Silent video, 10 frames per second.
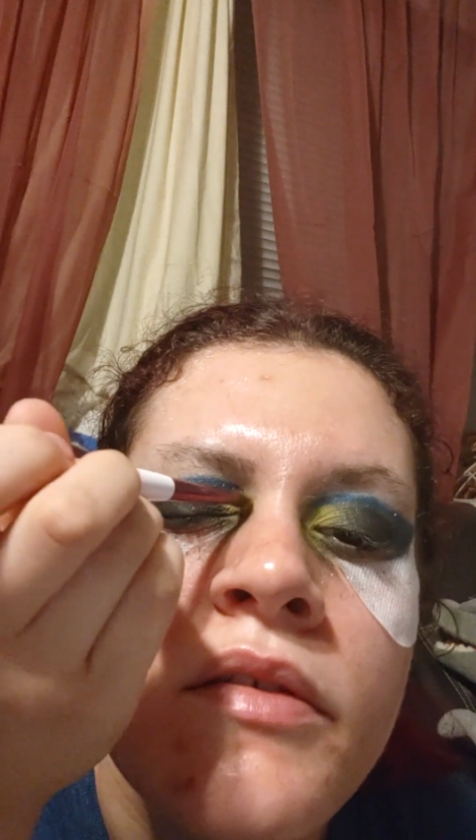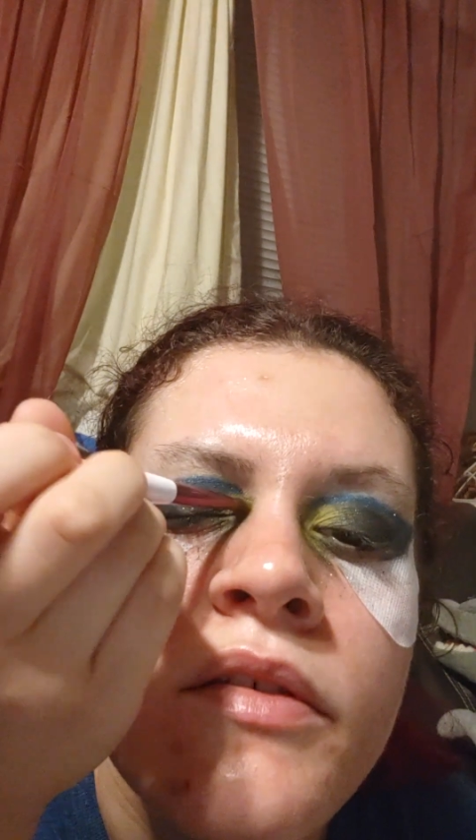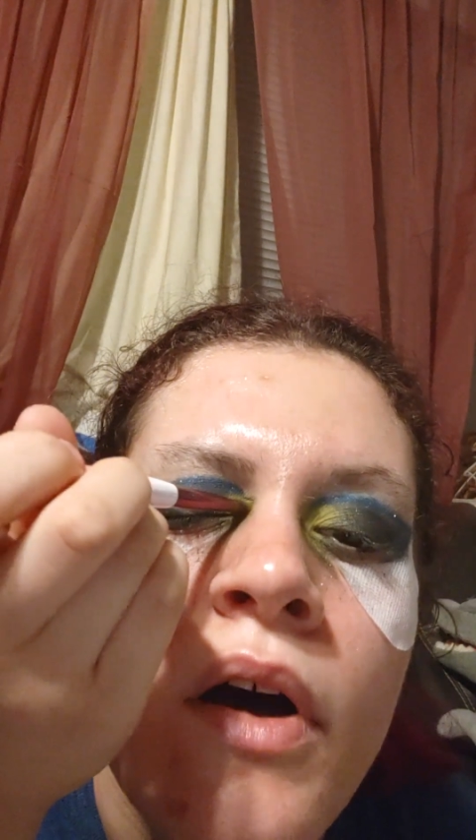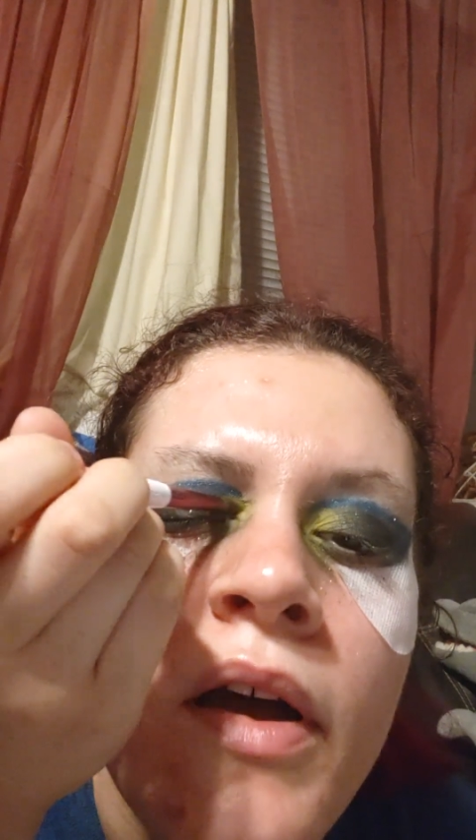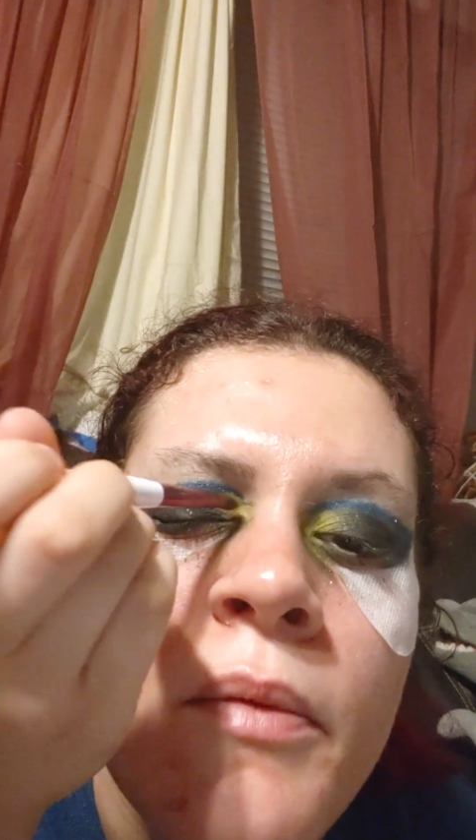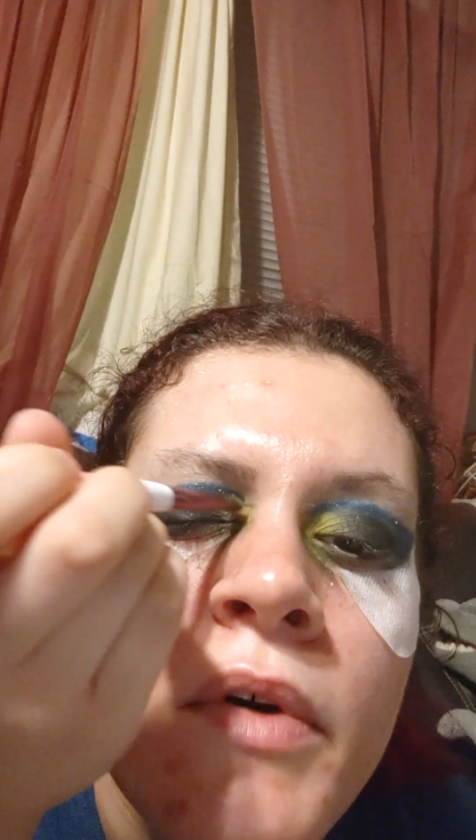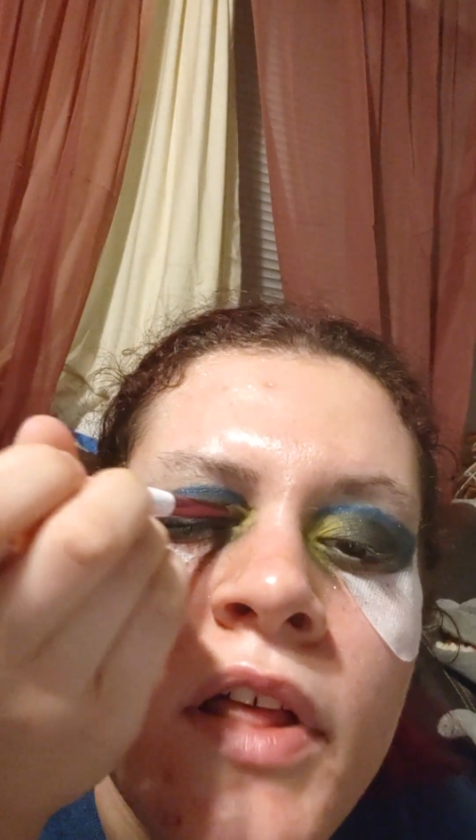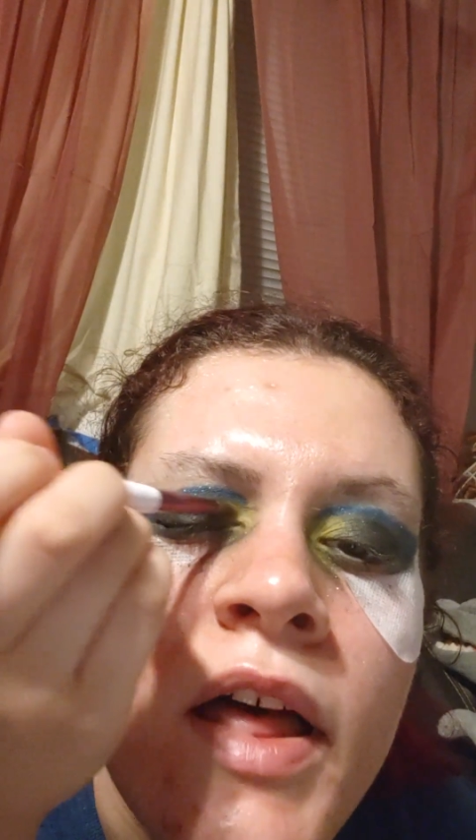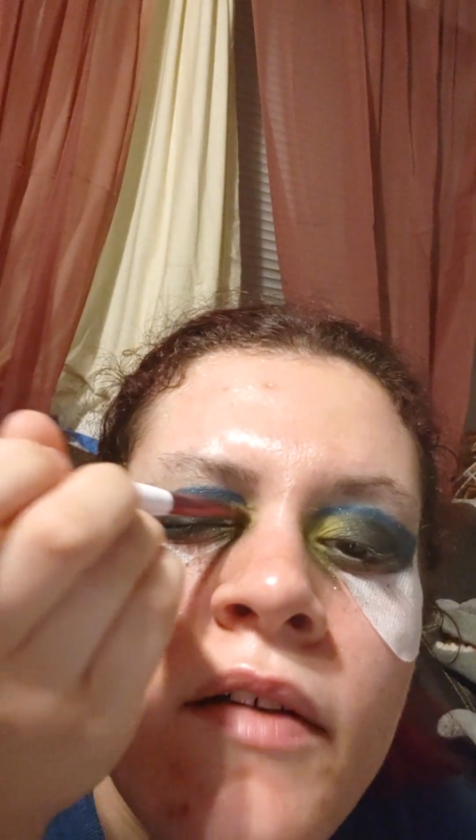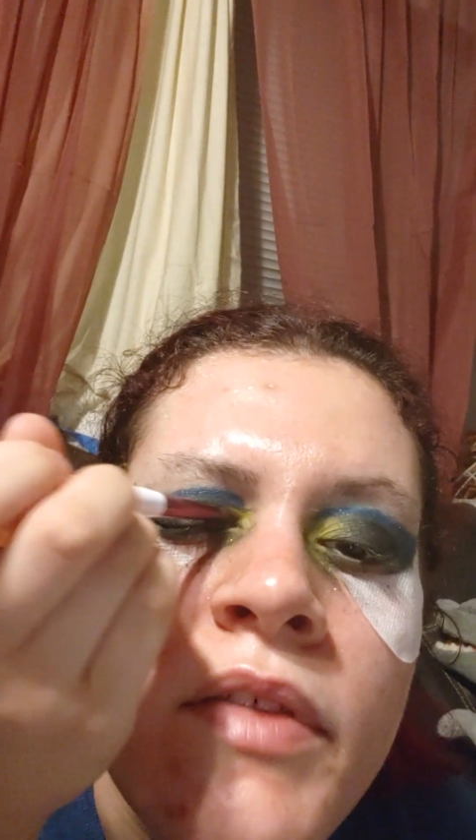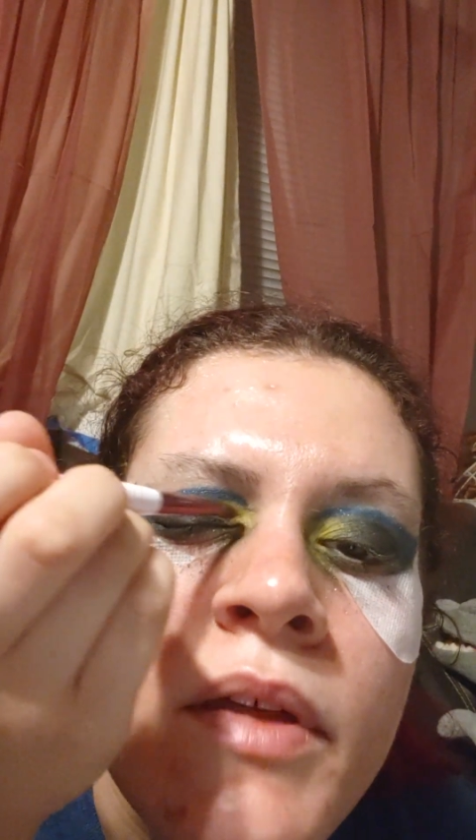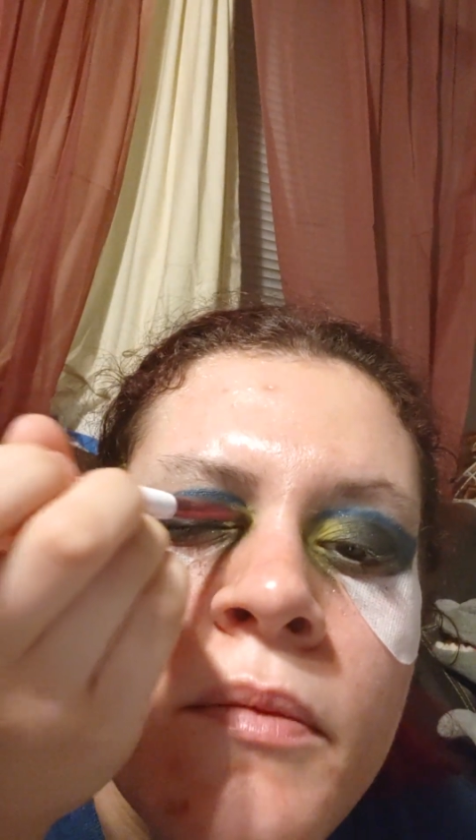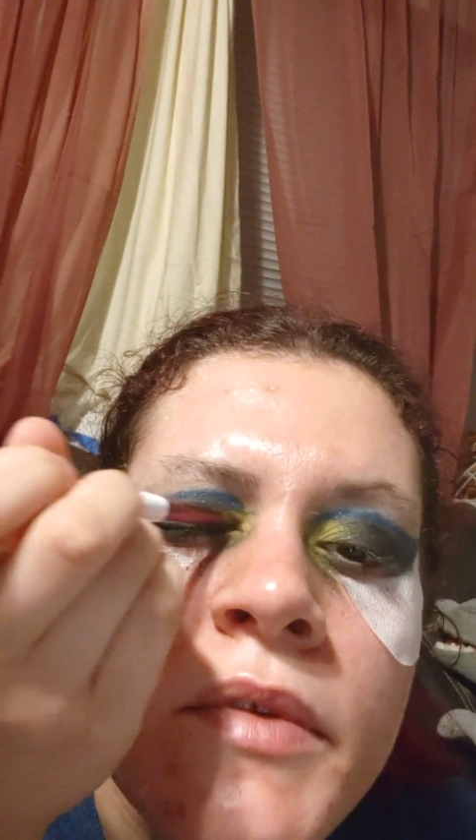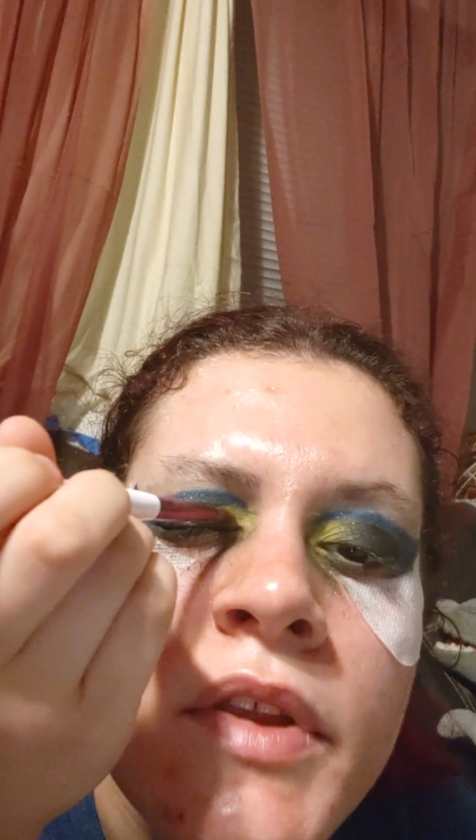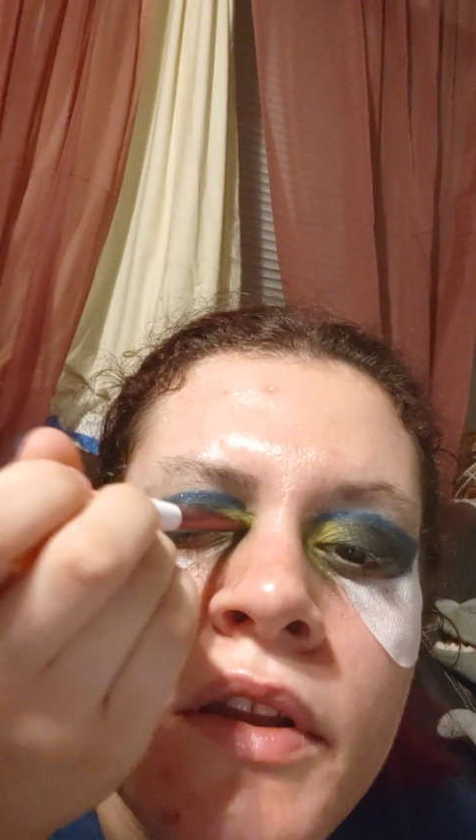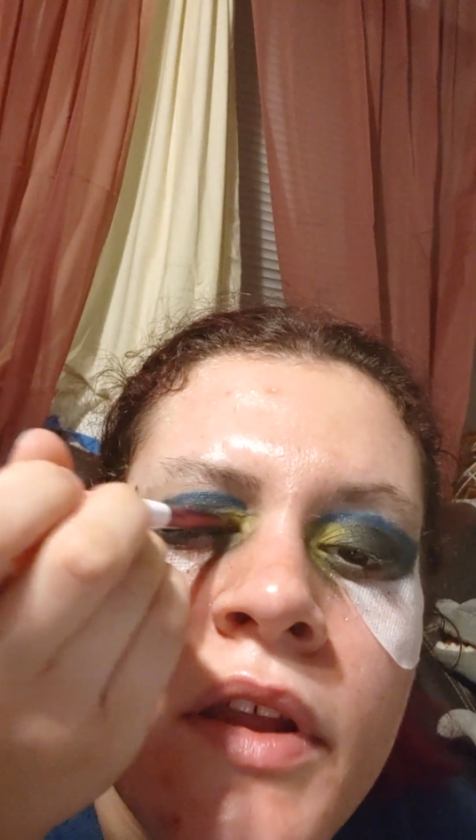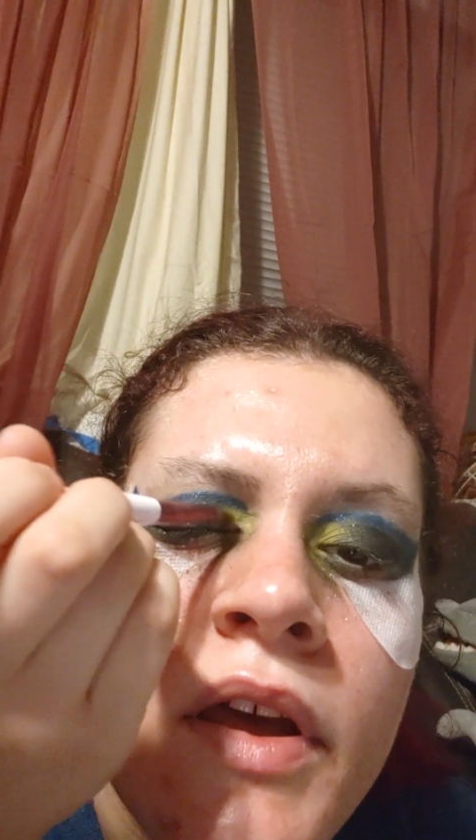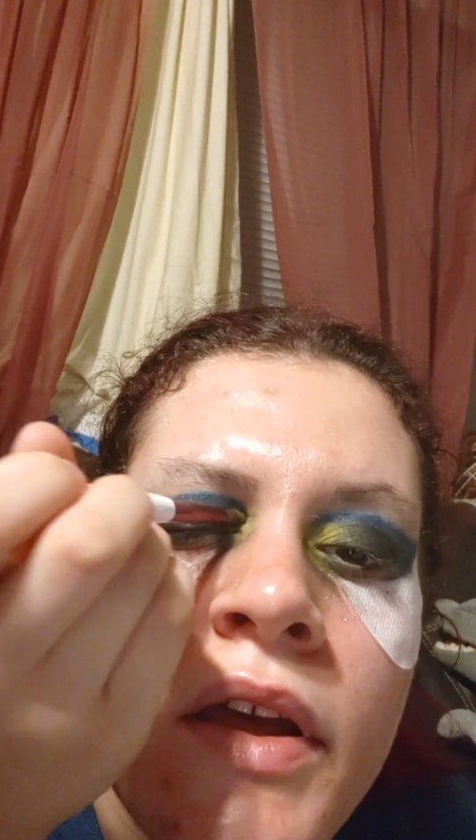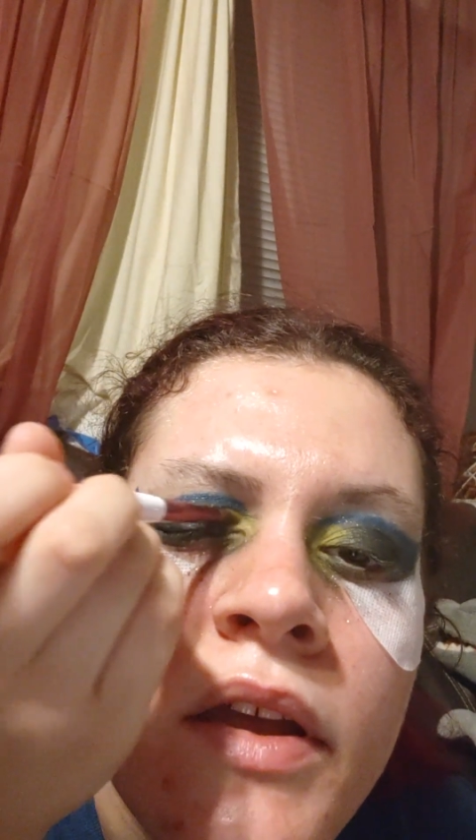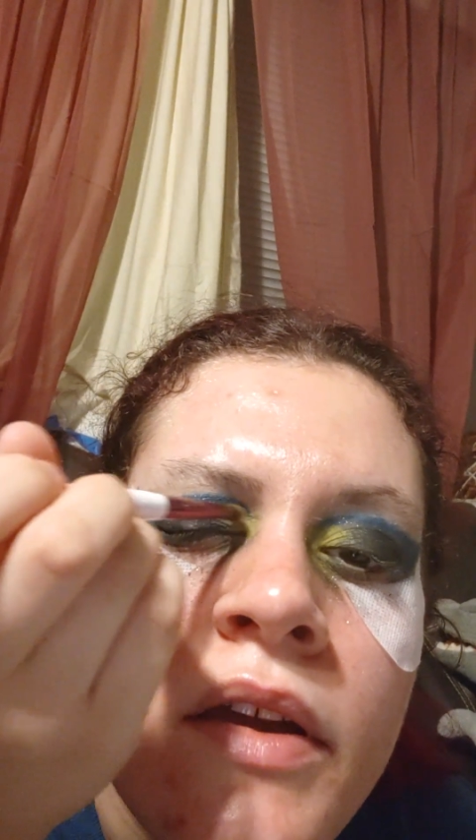so I will have them
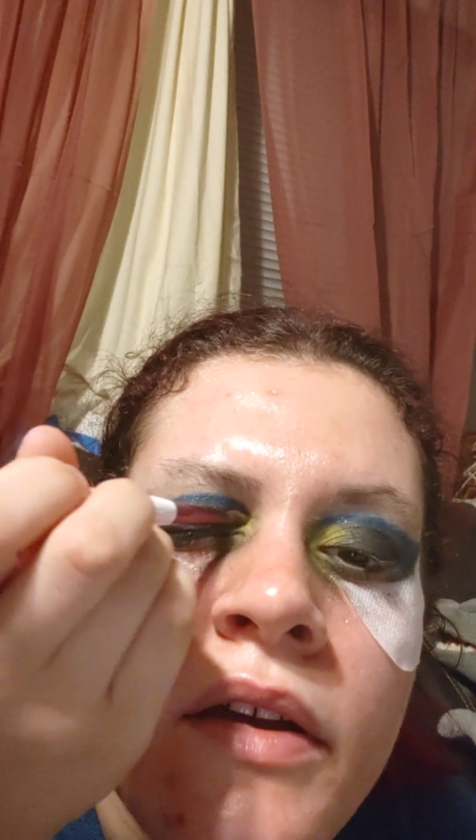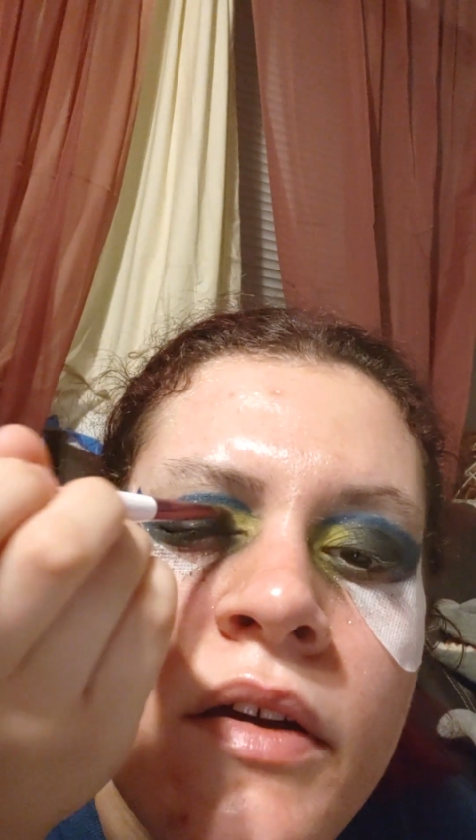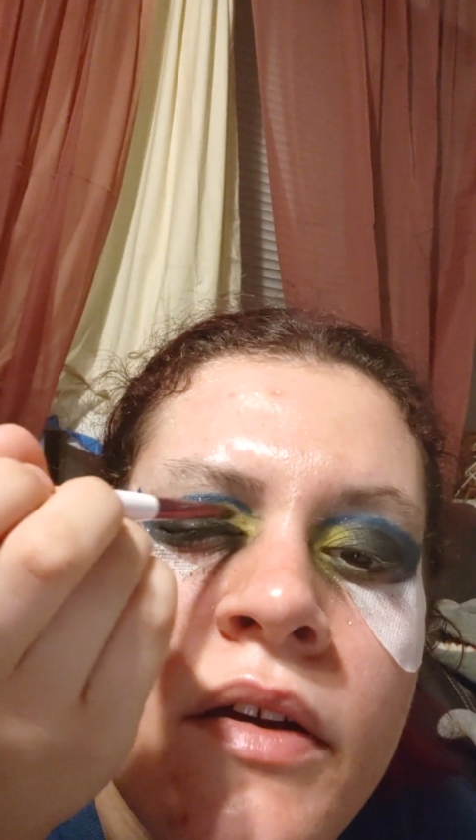today.